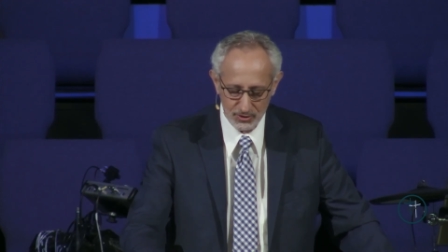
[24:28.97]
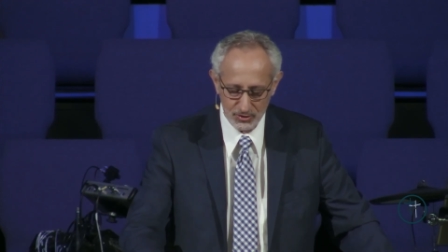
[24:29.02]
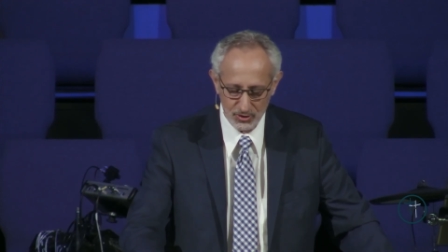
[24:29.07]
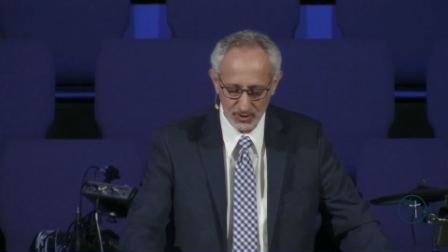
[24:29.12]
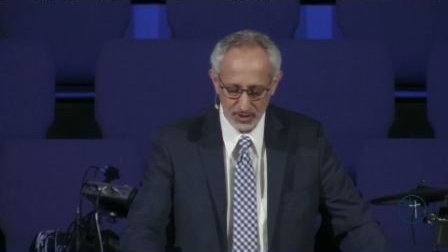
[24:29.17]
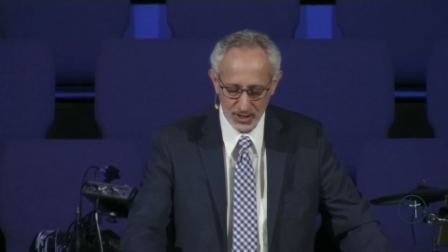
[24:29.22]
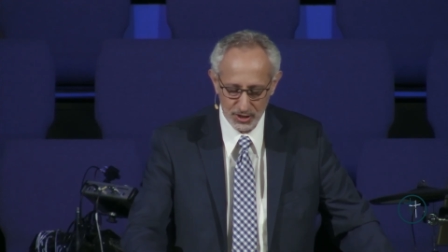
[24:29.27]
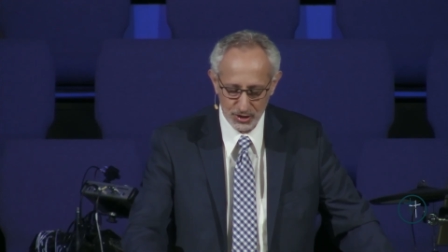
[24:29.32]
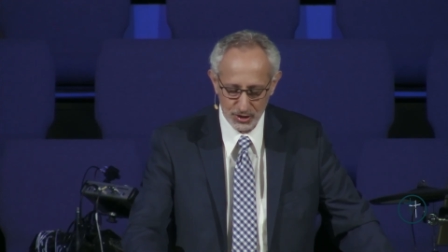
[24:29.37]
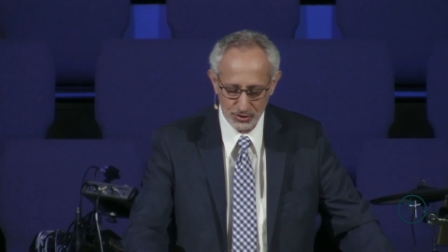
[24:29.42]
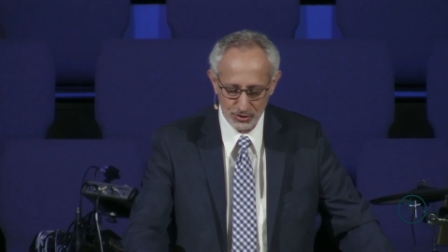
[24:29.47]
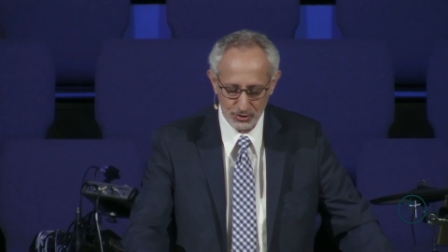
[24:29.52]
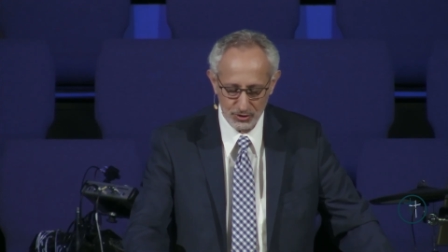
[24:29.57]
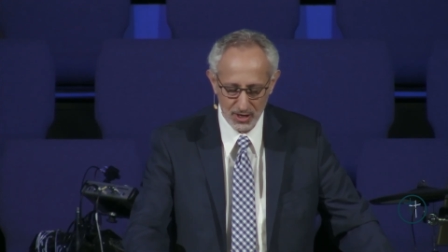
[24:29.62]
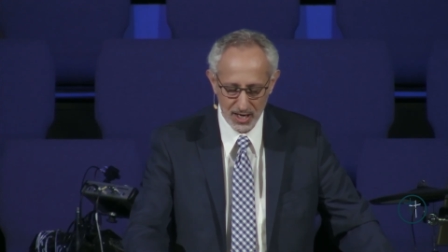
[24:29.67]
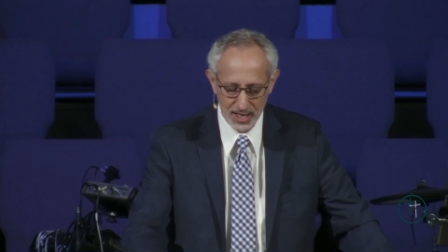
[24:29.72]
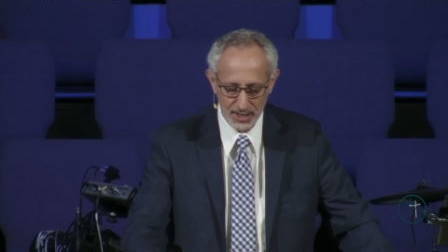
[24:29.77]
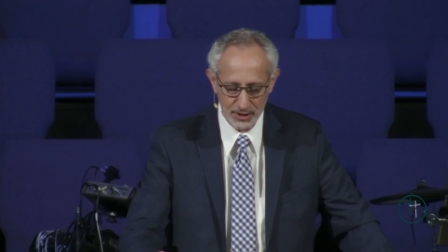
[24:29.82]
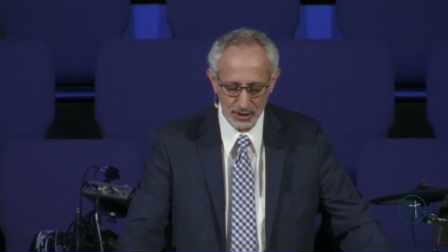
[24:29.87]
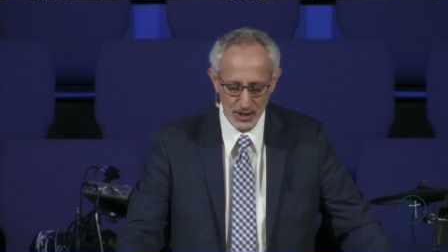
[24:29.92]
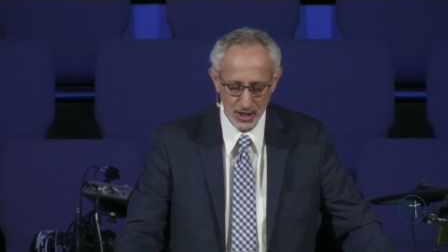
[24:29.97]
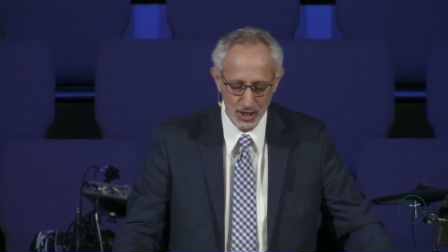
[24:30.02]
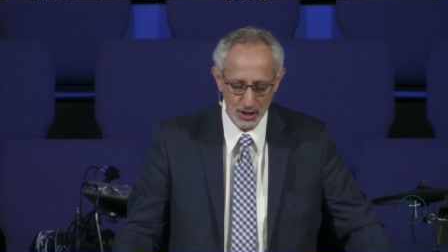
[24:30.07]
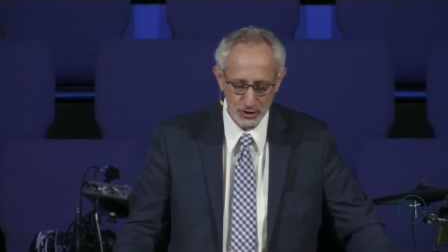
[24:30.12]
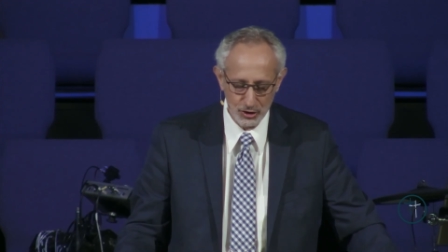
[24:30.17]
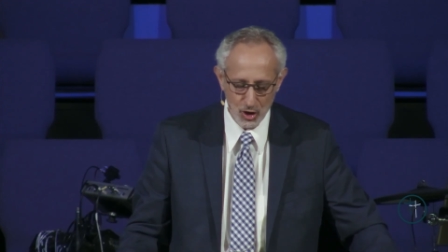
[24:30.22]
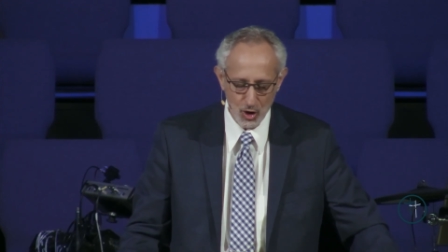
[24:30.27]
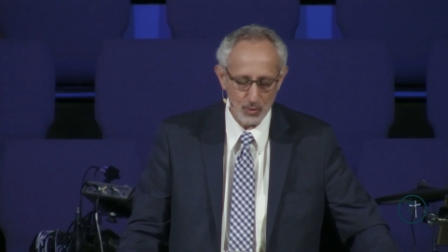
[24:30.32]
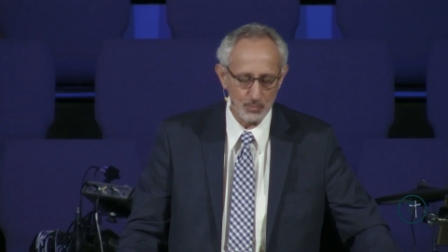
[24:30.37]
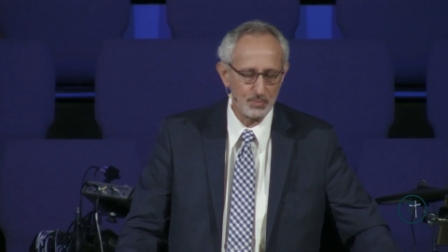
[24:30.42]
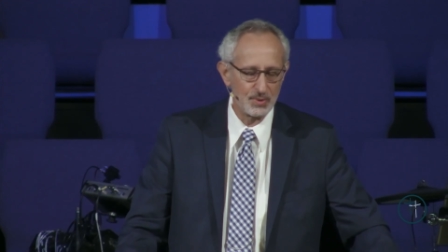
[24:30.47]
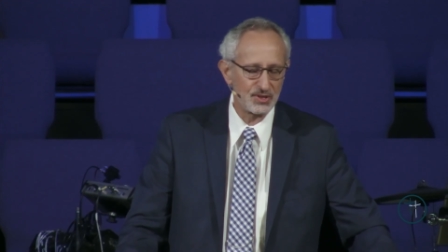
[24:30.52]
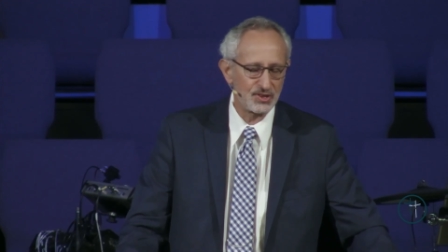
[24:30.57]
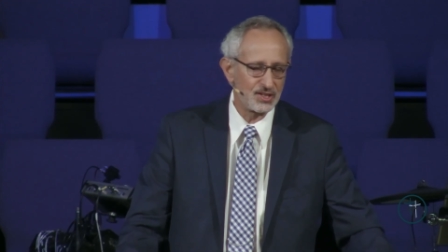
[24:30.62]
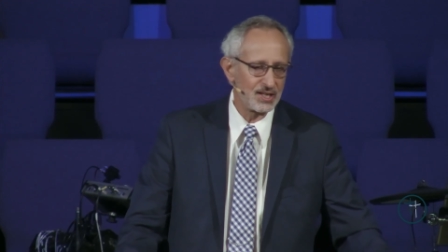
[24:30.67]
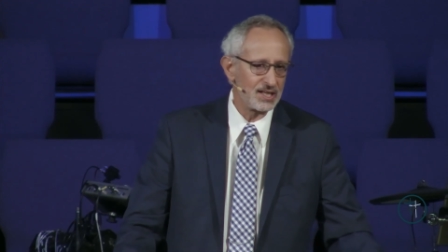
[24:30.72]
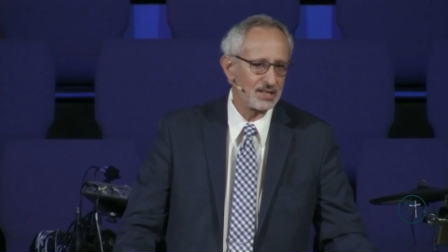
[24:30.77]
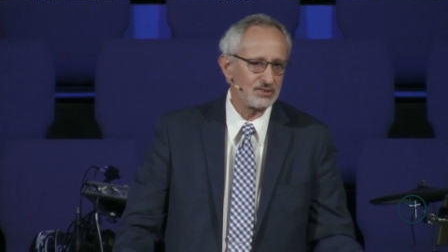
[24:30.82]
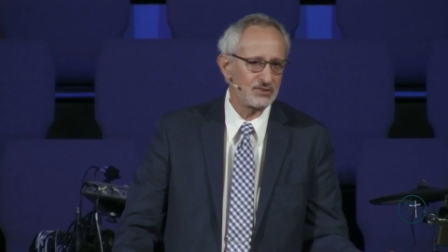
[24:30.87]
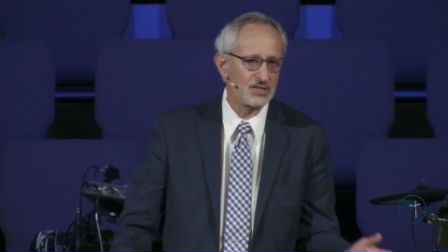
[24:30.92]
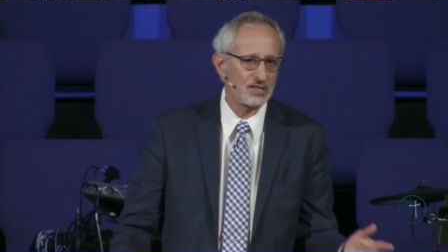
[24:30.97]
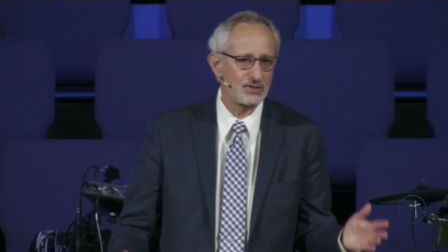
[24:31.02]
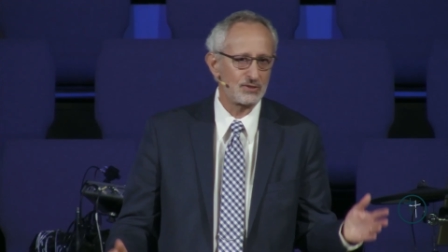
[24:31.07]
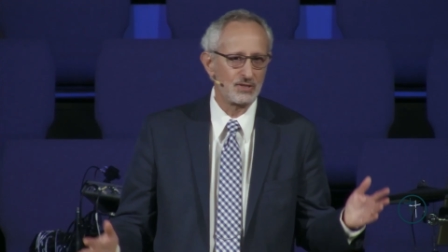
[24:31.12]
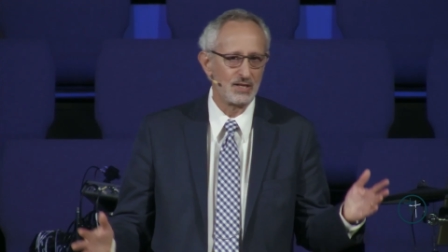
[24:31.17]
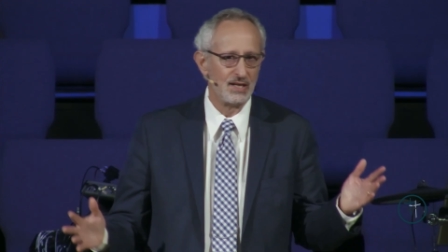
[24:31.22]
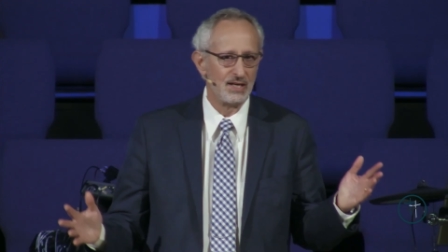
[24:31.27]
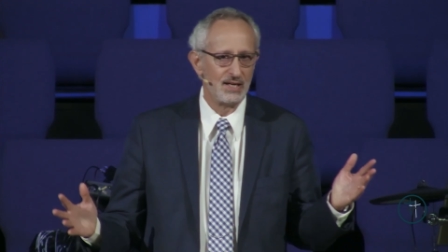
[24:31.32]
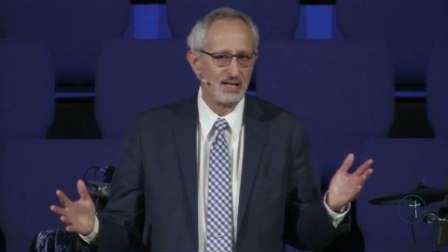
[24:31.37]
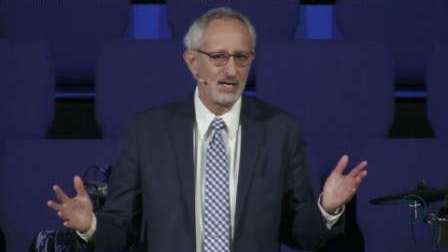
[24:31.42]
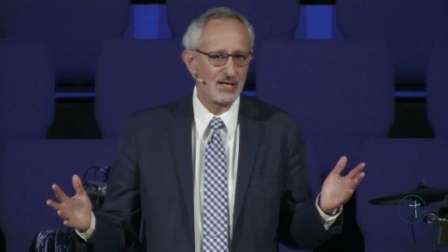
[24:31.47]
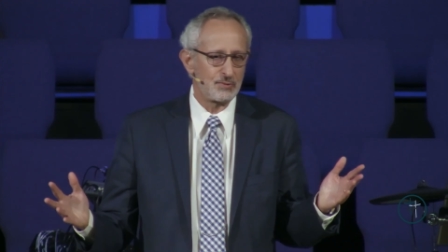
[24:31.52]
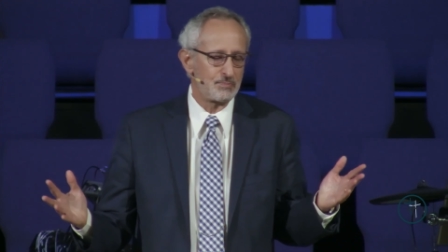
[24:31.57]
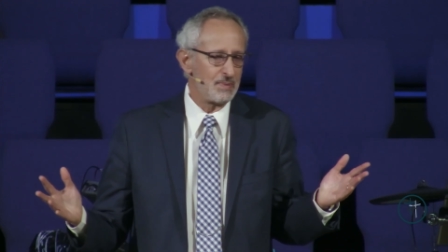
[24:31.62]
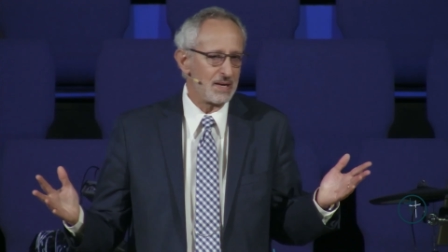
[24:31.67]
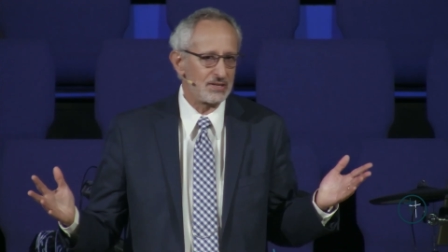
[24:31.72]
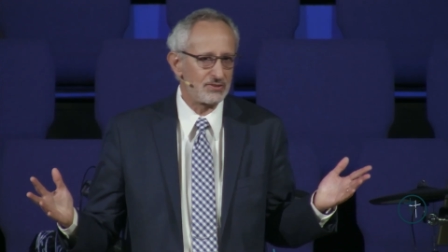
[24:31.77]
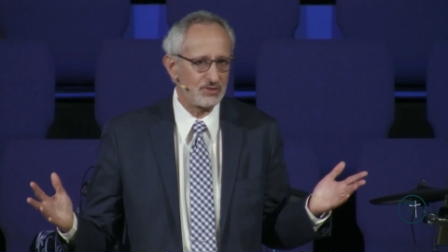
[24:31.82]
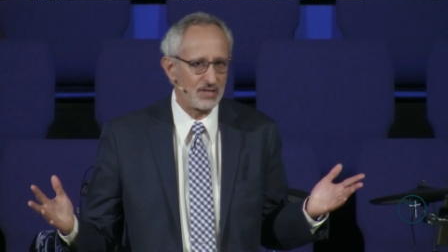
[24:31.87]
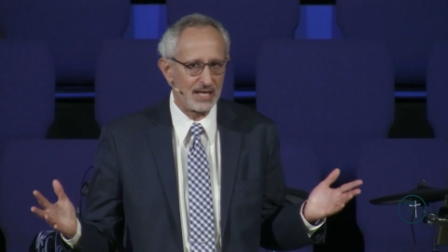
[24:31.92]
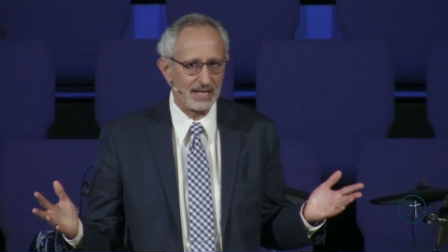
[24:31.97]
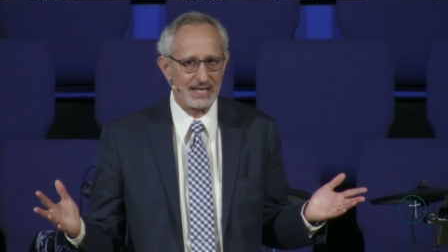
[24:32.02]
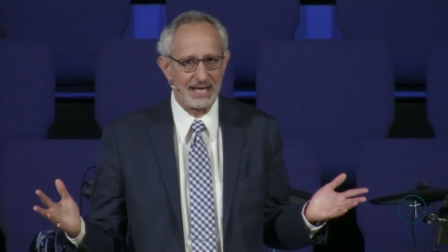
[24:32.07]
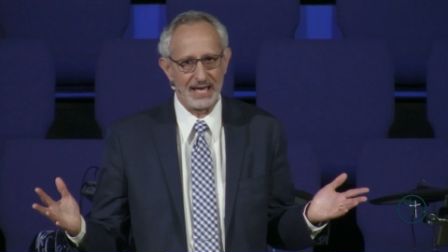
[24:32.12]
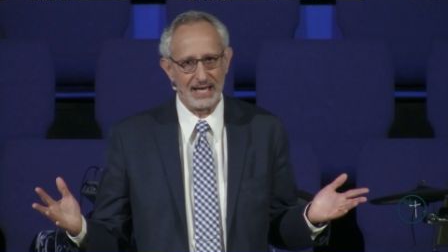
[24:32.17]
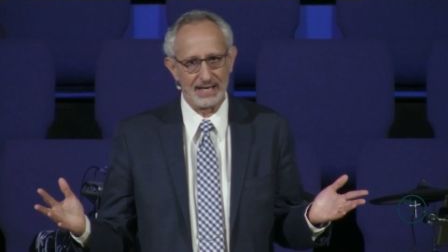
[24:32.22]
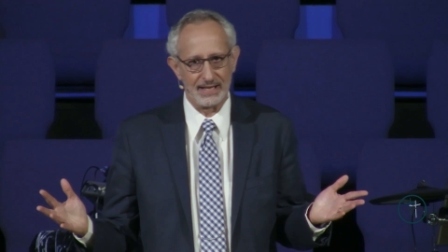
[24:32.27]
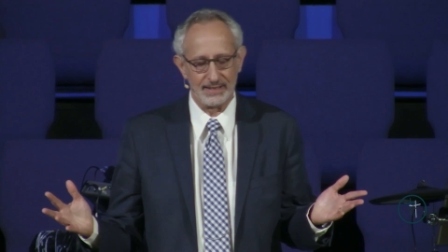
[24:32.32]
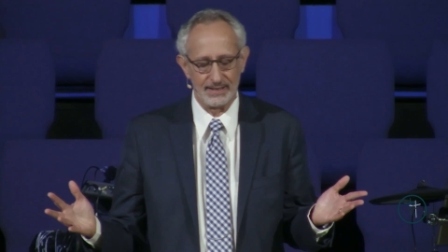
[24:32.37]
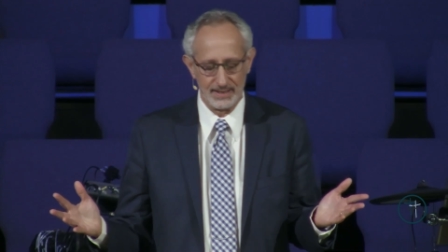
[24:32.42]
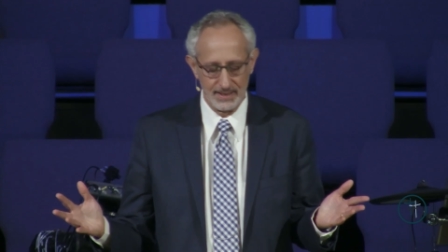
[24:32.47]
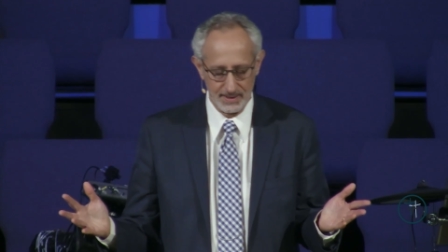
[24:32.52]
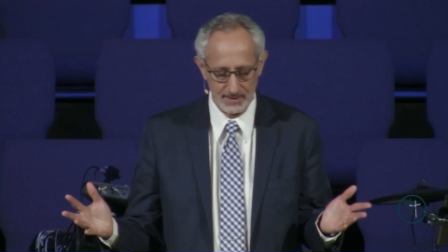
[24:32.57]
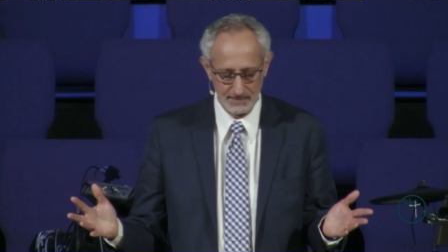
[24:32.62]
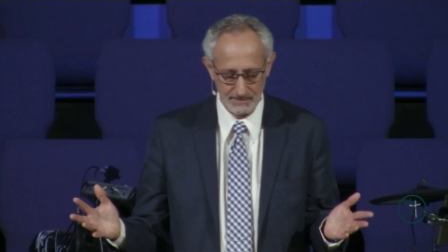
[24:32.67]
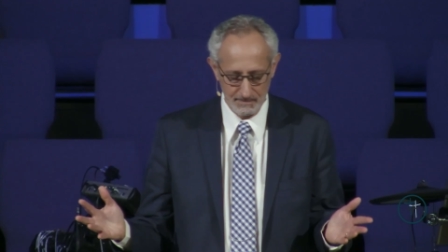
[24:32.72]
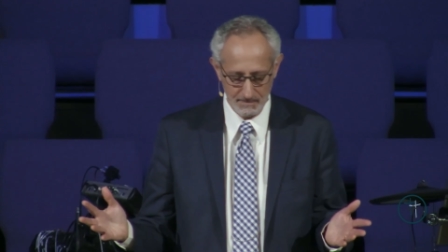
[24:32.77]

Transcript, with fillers: And so they just try to cope with things as, as best they can.